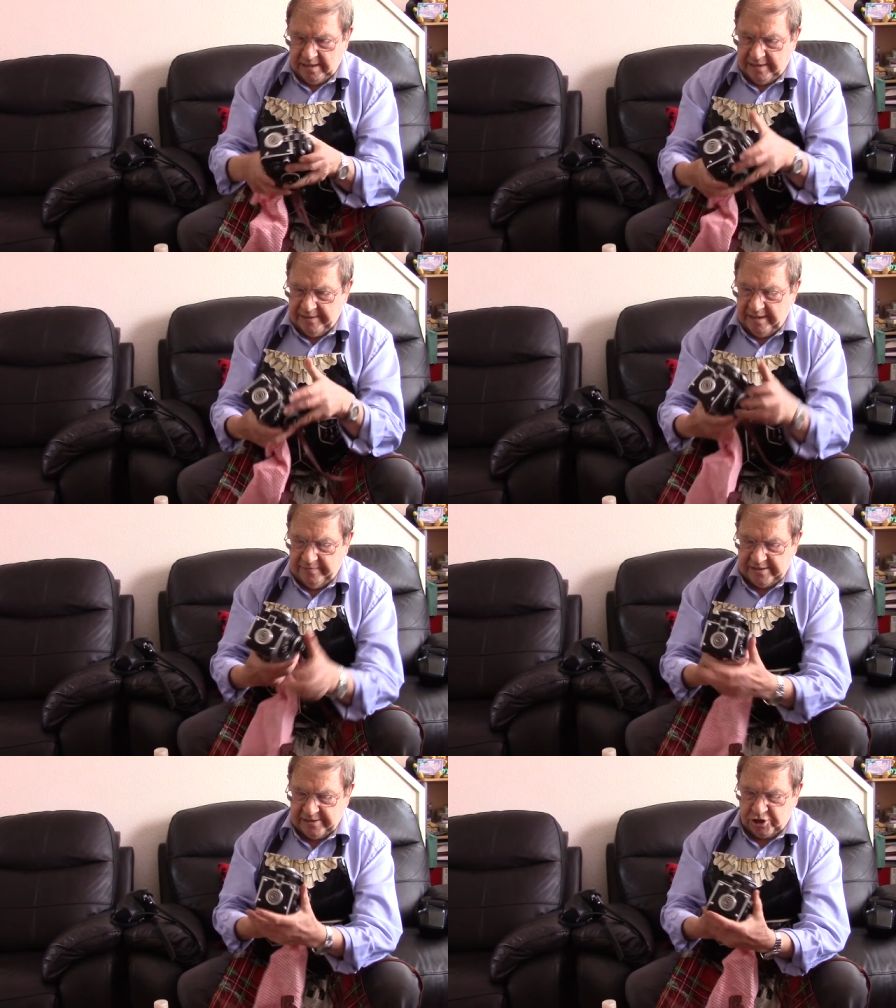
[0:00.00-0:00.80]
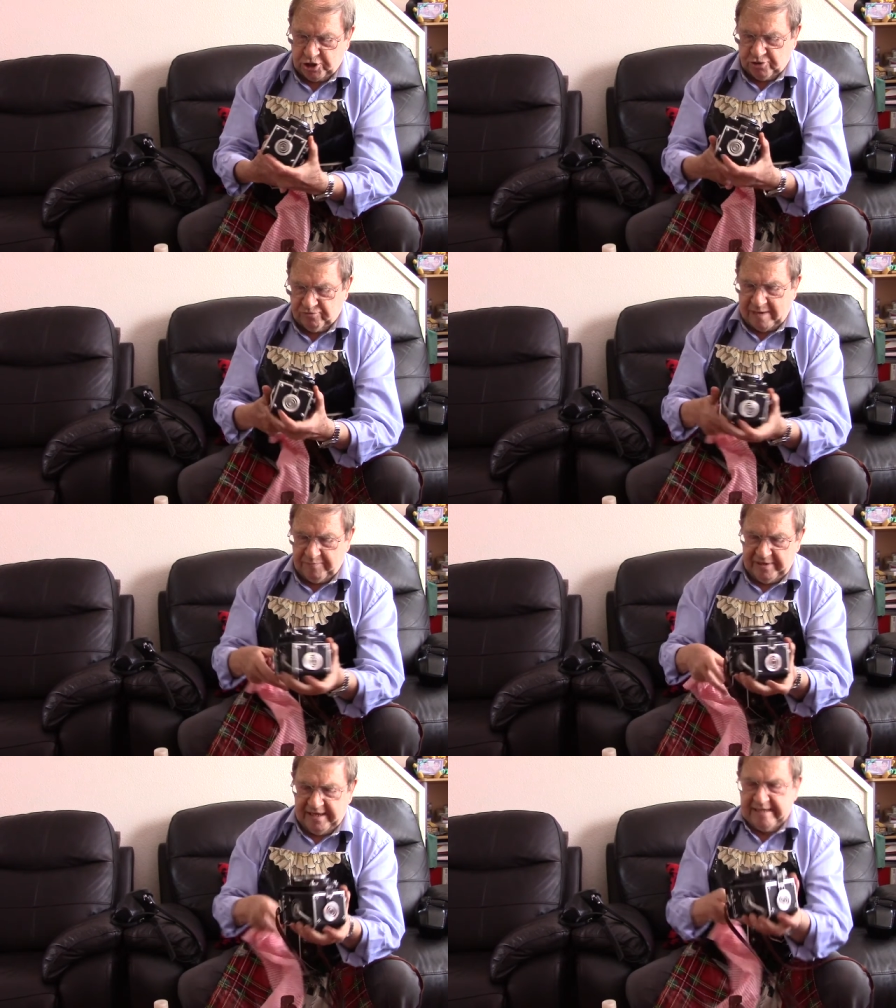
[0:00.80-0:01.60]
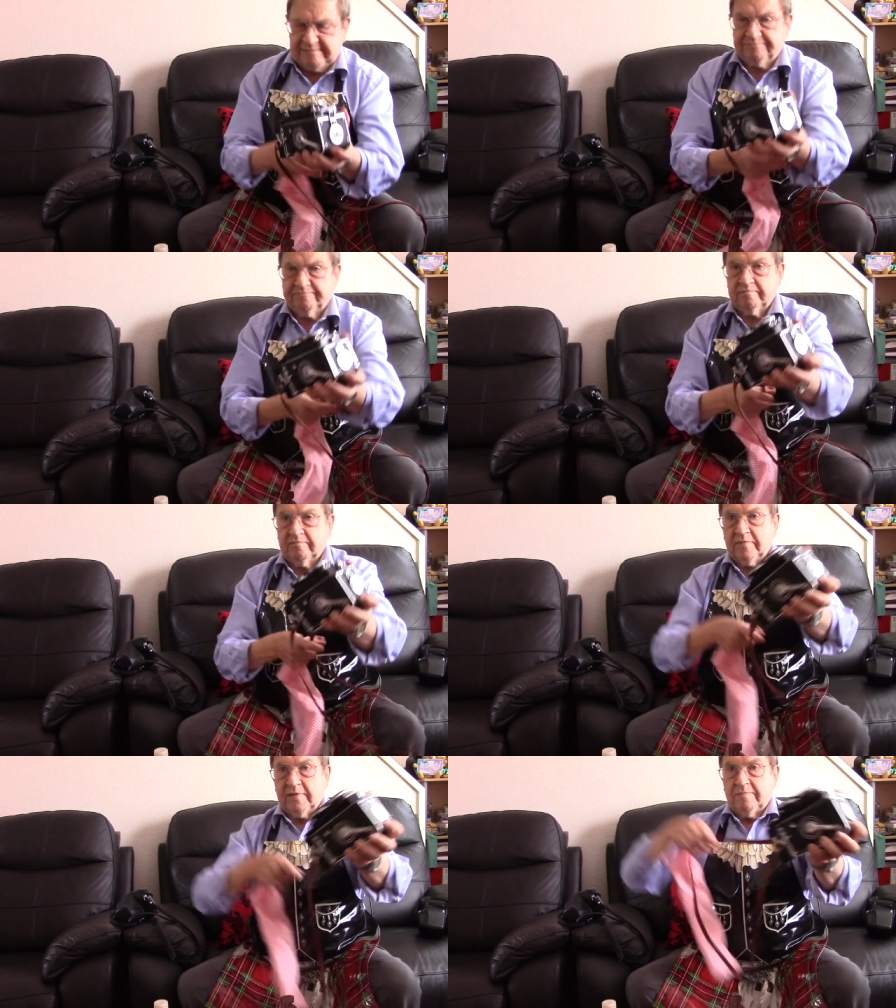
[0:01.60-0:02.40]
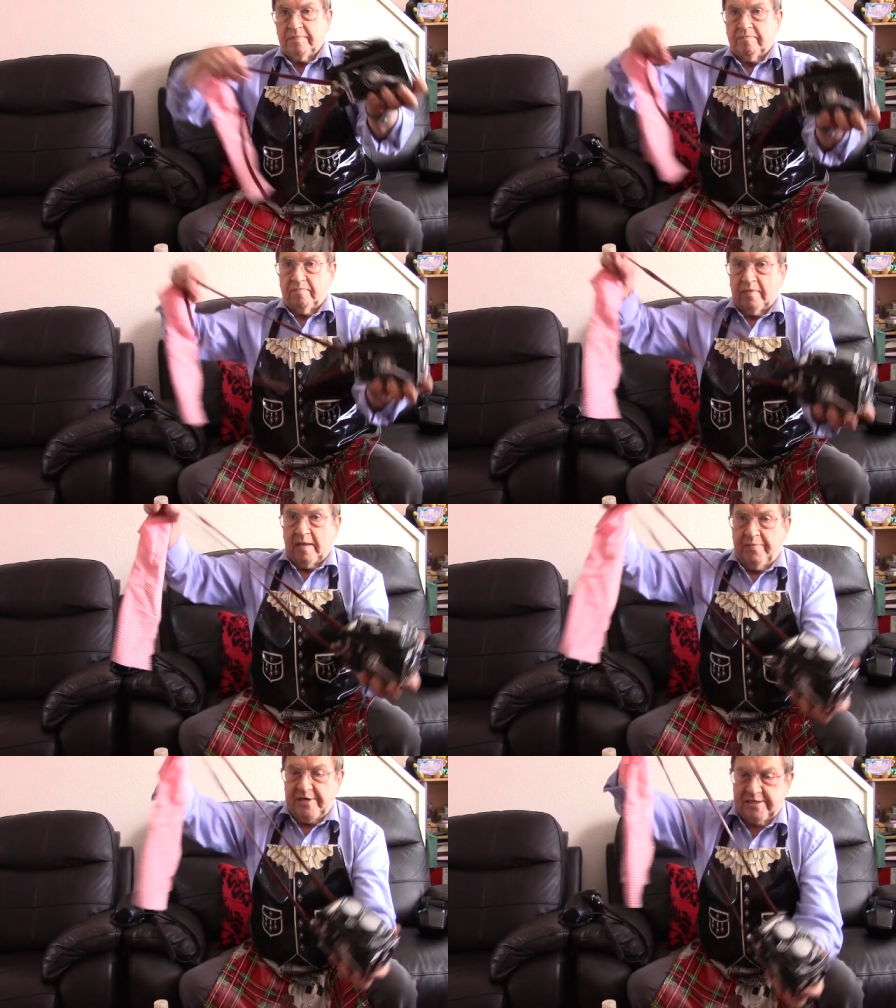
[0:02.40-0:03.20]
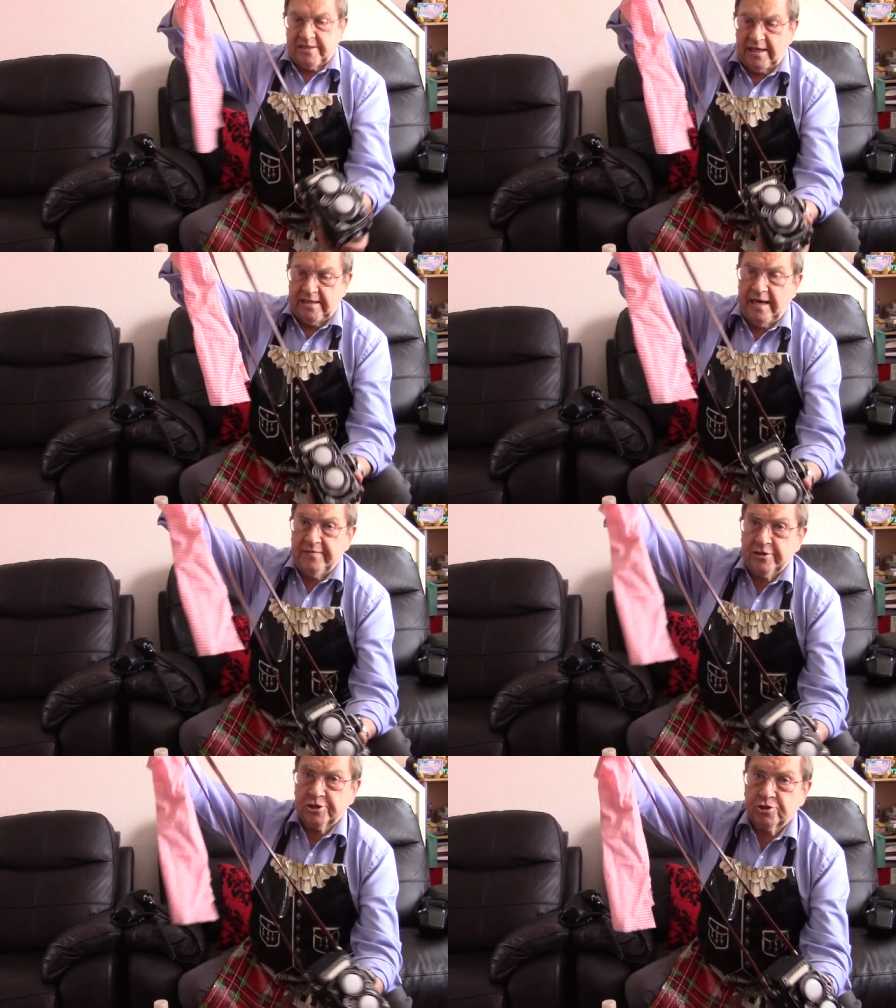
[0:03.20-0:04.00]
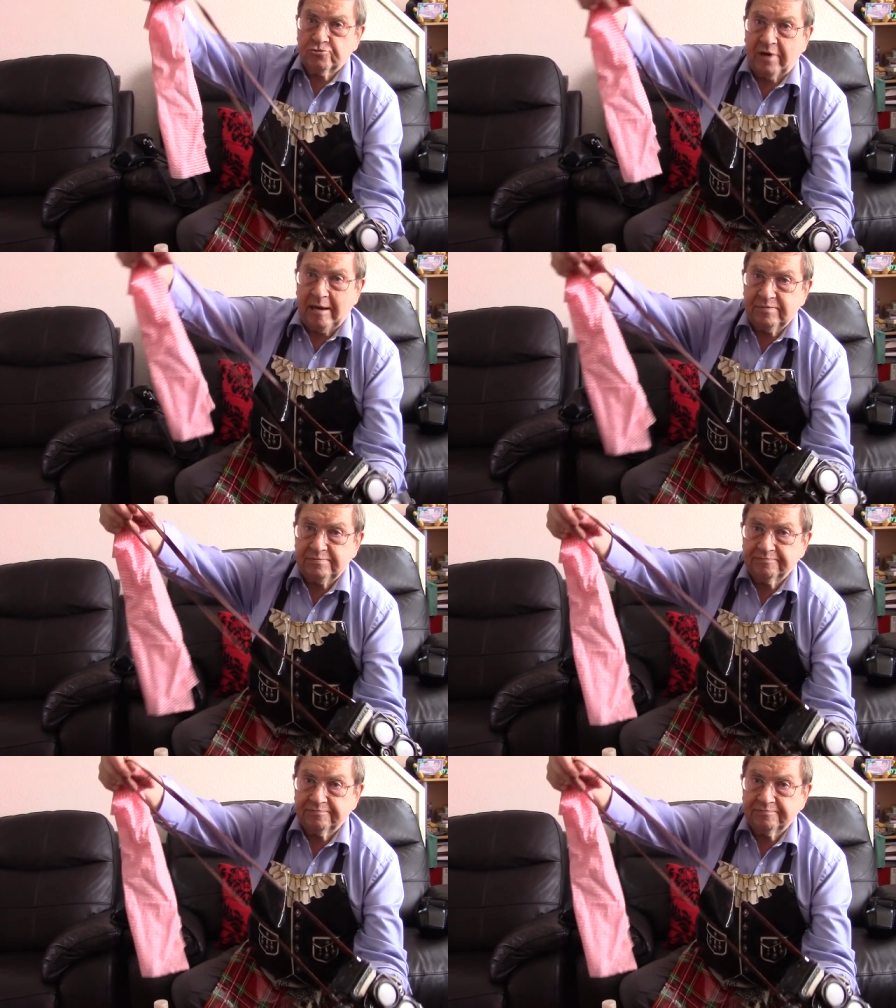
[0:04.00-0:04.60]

Now there's a strap here. This is a leather strap.